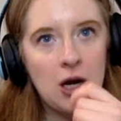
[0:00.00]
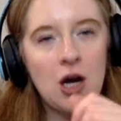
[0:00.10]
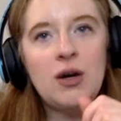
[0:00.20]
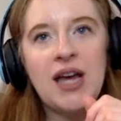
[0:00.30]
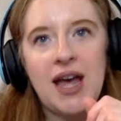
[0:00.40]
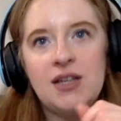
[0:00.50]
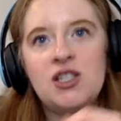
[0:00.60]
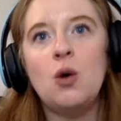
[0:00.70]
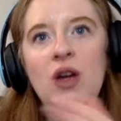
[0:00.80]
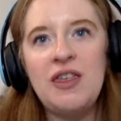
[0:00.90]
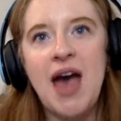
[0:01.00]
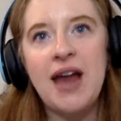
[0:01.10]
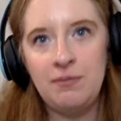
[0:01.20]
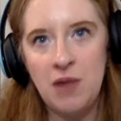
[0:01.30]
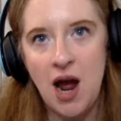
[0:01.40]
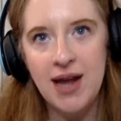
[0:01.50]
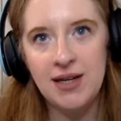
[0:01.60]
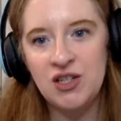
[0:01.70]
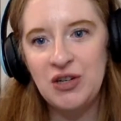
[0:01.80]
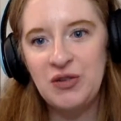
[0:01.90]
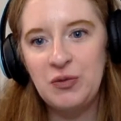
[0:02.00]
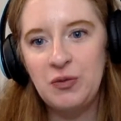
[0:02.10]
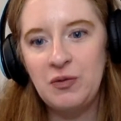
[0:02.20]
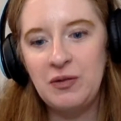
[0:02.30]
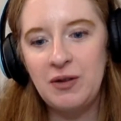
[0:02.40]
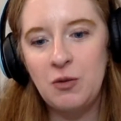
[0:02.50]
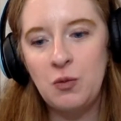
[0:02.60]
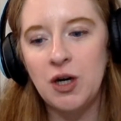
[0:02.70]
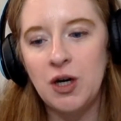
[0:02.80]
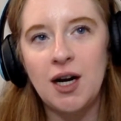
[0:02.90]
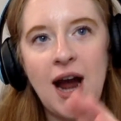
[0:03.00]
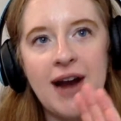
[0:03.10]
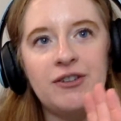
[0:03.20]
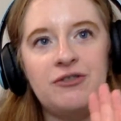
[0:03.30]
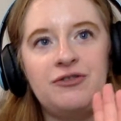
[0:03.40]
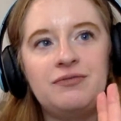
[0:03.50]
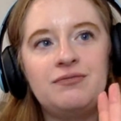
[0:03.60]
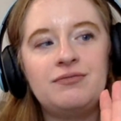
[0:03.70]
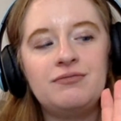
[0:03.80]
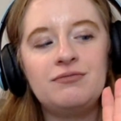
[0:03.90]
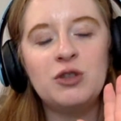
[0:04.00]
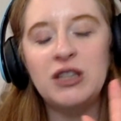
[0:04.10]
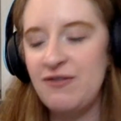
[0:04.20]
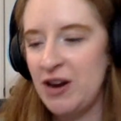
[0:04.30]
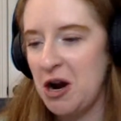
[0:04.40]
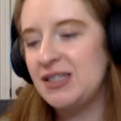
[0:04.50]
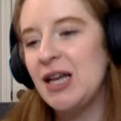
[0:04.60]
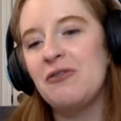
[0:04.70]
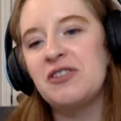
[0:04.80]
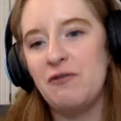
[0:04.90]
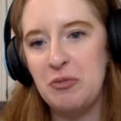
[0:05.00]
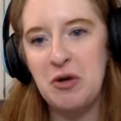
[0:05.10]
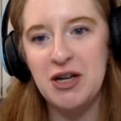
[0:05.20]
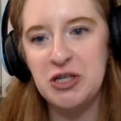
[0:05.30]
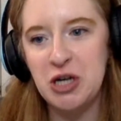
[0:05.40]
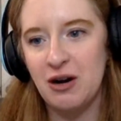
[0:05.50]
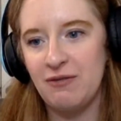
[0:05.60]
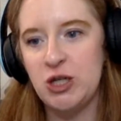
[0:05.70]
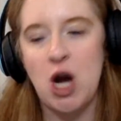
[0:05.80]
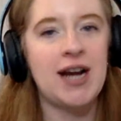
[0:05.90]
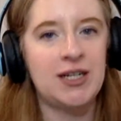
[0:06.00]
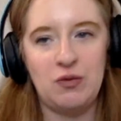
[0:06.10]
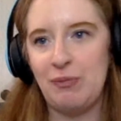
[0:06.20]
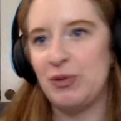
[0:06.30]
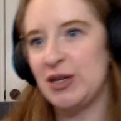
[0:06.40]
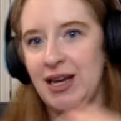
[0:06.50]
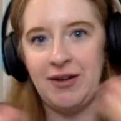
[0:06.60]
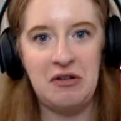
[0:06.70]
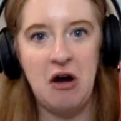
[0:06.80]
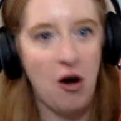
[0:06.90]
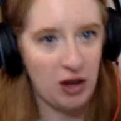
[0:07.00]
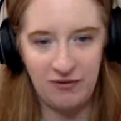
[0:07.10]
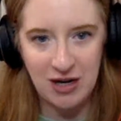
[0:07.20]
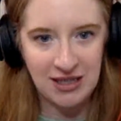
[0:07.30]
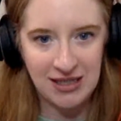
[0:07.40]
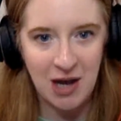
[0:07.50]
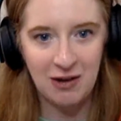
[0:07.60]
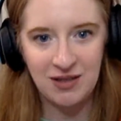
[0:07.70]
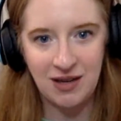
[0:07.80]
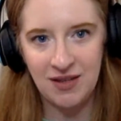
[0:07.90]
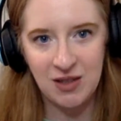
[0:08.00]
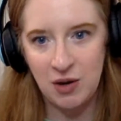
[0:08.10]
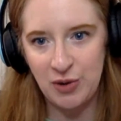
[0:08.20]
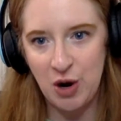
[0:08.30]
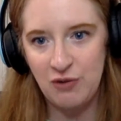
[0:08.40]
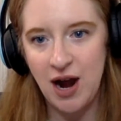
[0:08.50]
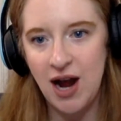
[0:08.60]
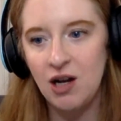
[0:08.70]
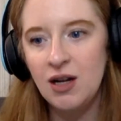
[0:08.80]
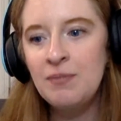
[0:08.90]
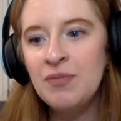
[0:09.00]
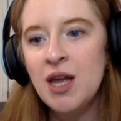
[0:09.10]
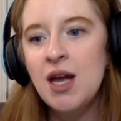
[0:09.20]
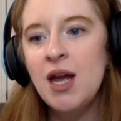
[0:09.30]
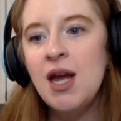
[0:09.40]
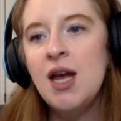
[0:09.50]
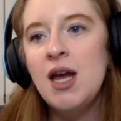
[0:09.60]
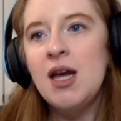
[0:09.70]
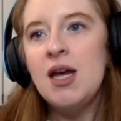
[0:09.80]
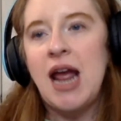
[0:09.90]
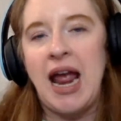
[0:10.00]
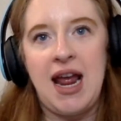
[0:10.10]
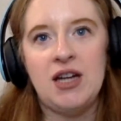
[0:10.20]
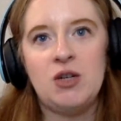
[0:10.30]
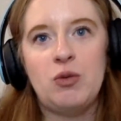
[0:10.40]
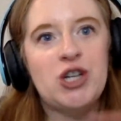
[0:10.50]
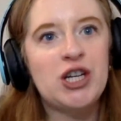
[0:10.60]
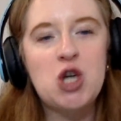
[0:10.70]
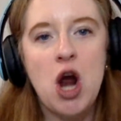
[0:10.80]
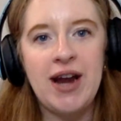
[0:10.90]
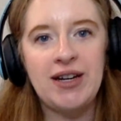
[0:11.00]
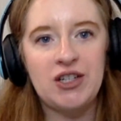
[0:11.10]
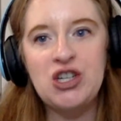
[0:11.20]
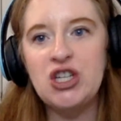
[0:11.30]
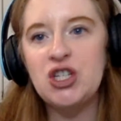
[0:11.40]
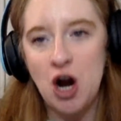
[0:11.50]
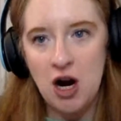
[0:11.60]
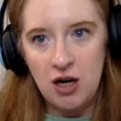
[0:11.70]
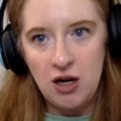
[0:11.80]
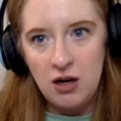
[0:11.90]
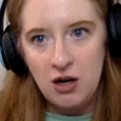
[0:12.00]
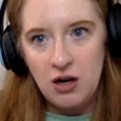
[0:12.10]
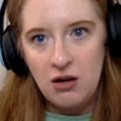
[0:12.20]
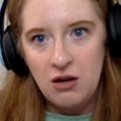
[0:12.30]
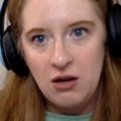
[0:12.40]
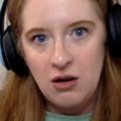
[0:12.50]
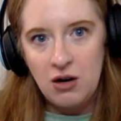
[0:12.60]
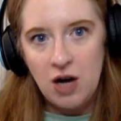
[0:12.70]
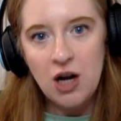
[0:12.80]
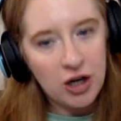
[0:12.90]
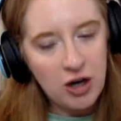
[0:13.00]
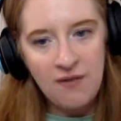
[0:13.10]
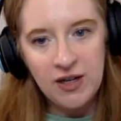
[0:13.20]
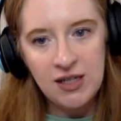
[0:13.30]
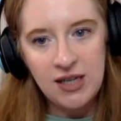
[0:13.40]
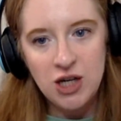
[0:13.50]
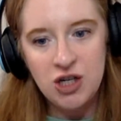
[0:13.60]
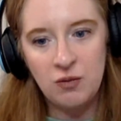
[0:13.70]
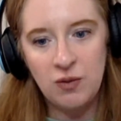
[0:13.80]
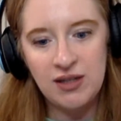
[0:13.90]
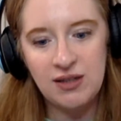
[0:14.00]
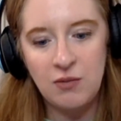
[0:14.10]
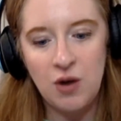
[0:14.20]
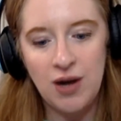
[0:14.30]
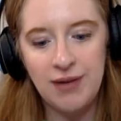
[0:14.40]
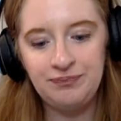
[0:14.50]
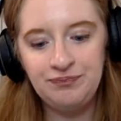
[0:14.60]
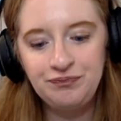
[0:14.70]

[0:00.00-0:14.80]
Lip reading: Okay, so with that in mind, we're kind of relieving ourselves of the pressure of trying to represent all of ourselves on this one profile. And we're just trying to start a good conversation with someone